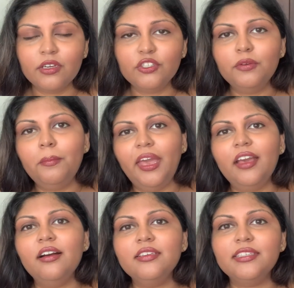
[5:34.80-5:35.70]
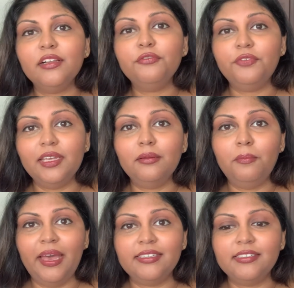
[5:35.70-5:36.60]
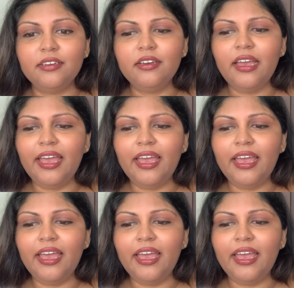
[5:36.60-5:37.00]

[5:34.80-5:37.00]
to make herself feel better,